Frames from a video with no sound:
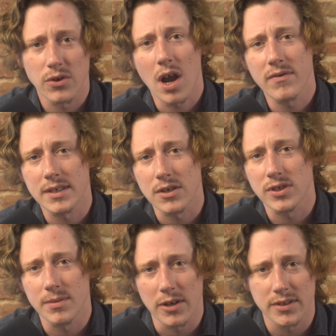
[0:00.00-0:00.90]

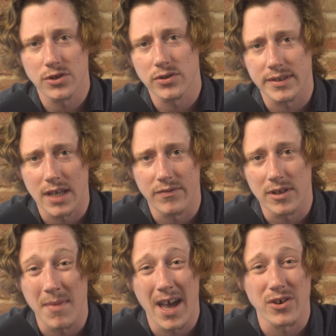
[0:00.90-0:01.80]
conversations about digital
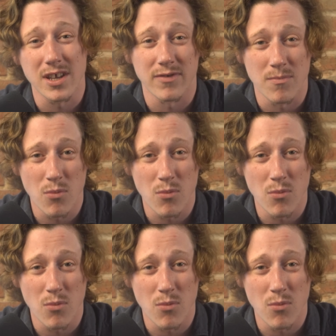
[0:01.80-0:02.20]
safety matter even